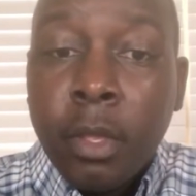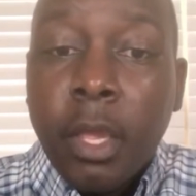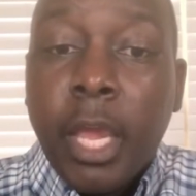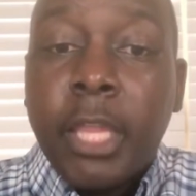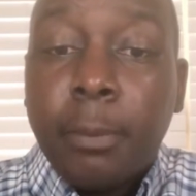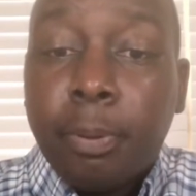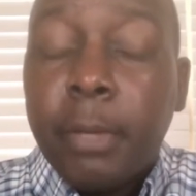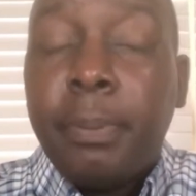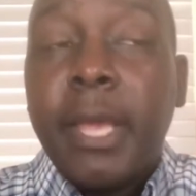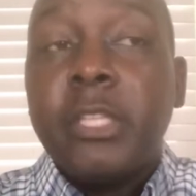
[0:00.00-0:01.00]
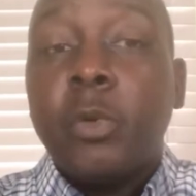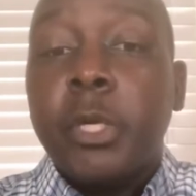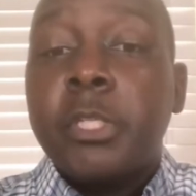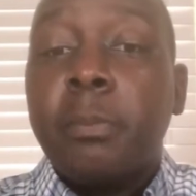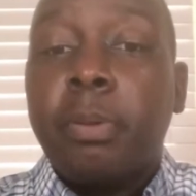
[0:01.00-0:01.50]
And the prepaid
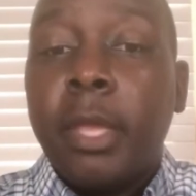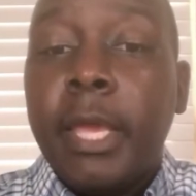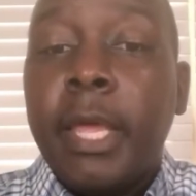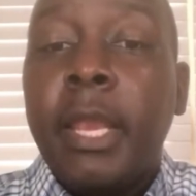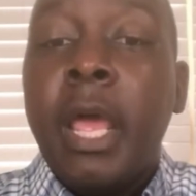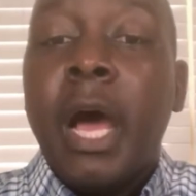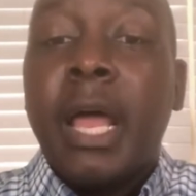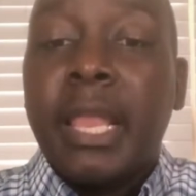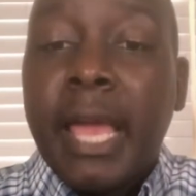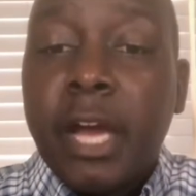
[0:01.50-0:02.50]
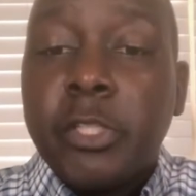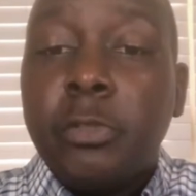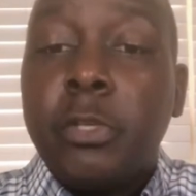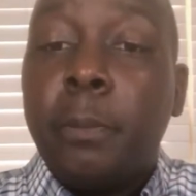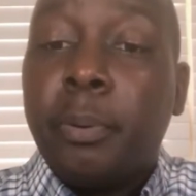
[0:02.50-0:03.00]
tuition plan allows you
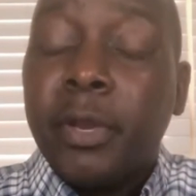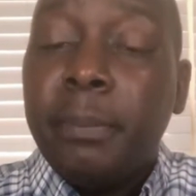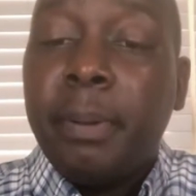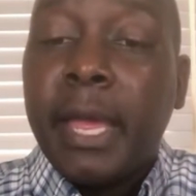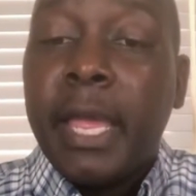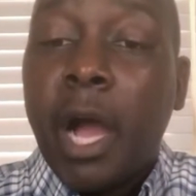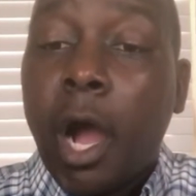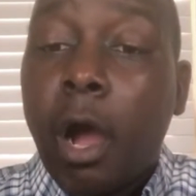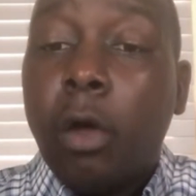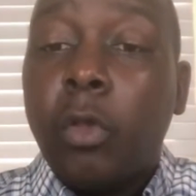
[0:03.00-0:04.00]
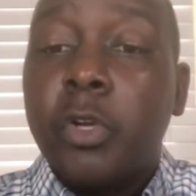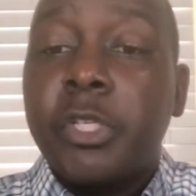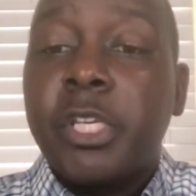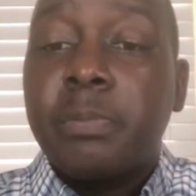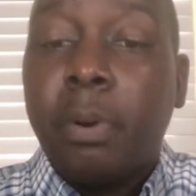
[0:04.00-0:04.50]
to prepay all or
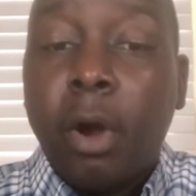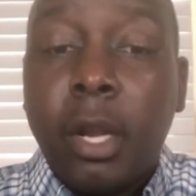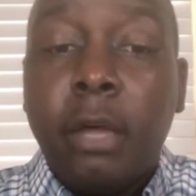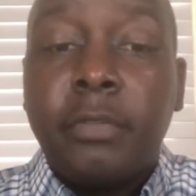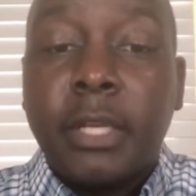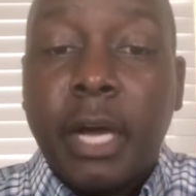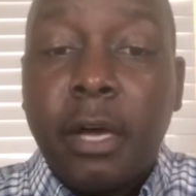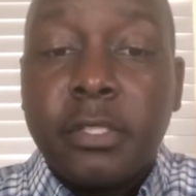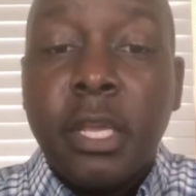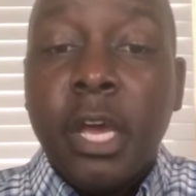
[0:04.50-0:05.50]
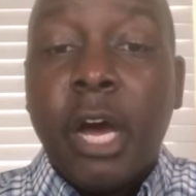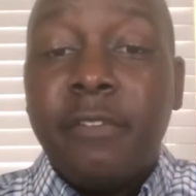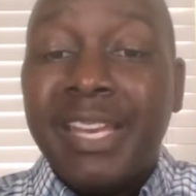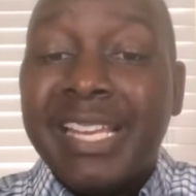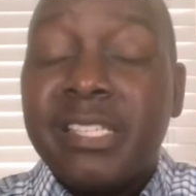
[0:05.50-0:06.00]
just part of the cost of
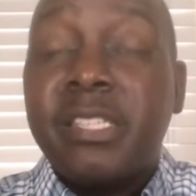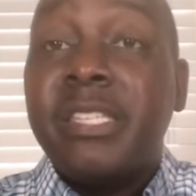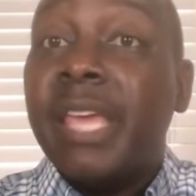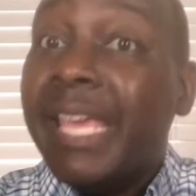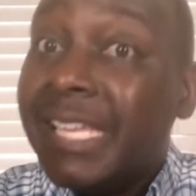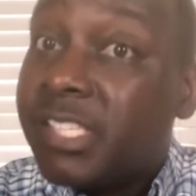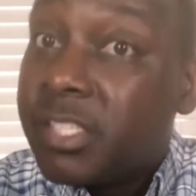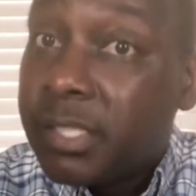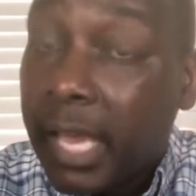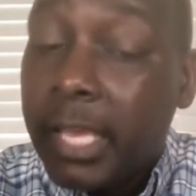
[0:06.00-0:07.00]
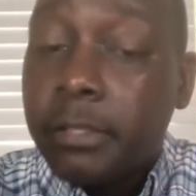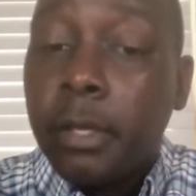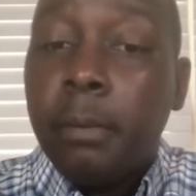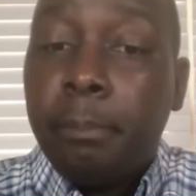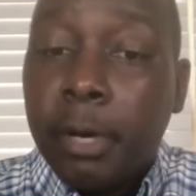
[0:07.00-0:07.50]
an
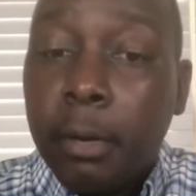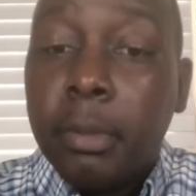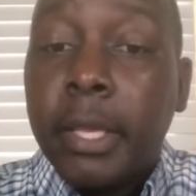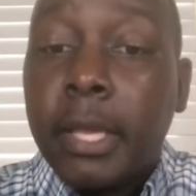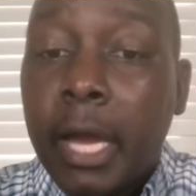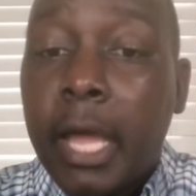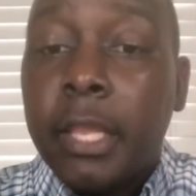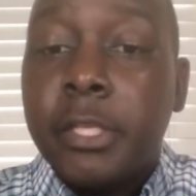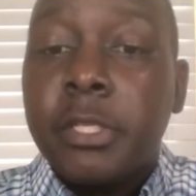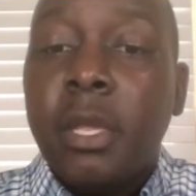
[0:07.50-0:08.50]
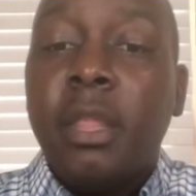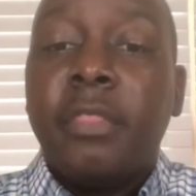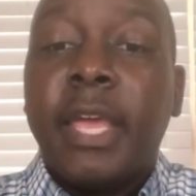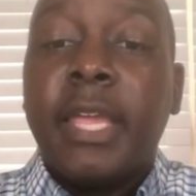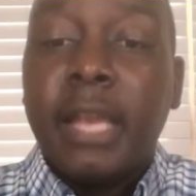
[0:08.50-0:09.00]
in-state public college.
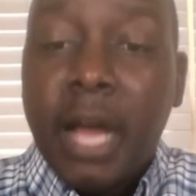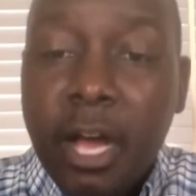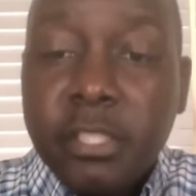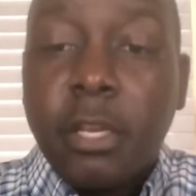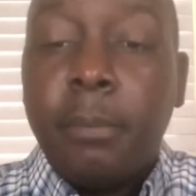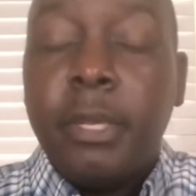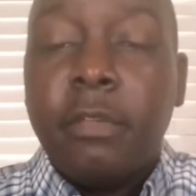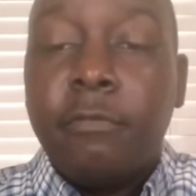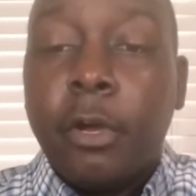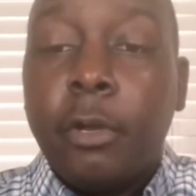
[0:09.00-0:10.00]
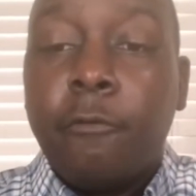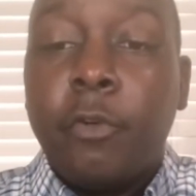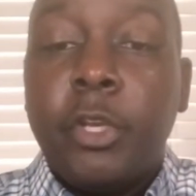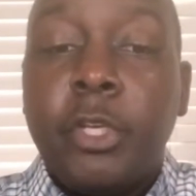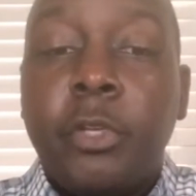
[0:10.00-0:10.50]
They can also be converted
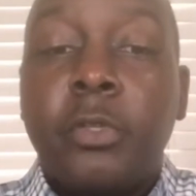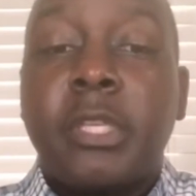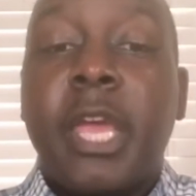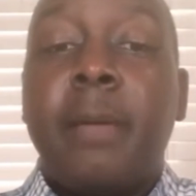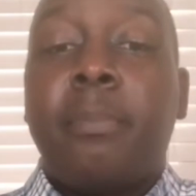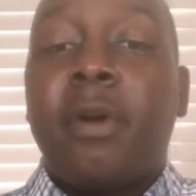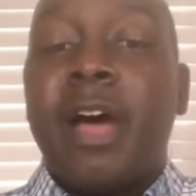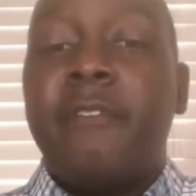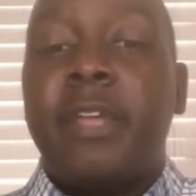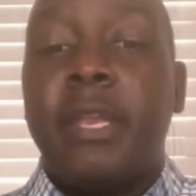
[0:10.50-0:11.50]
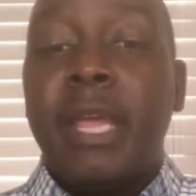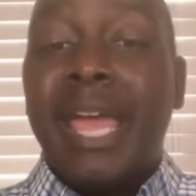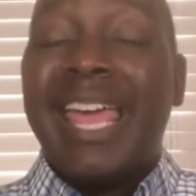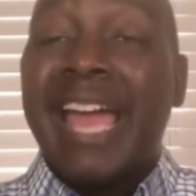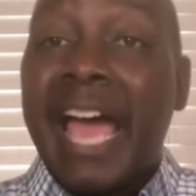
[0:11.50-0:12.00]
for use at private
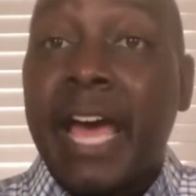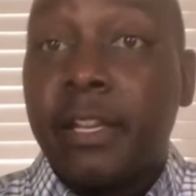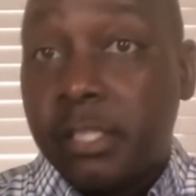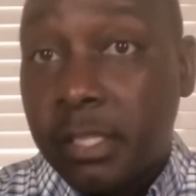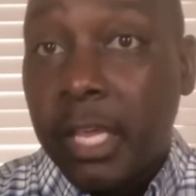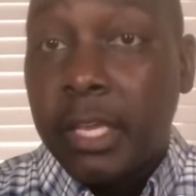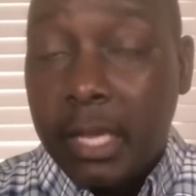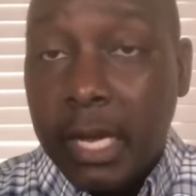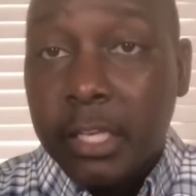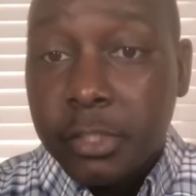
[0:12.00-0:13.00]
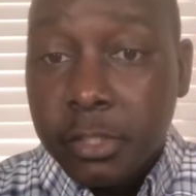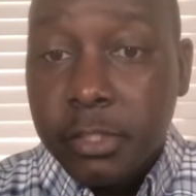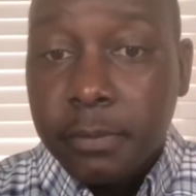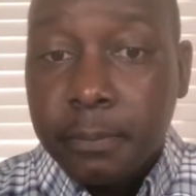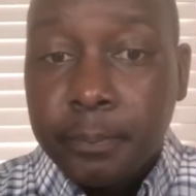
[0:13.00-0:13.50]
and out-of-state colleges.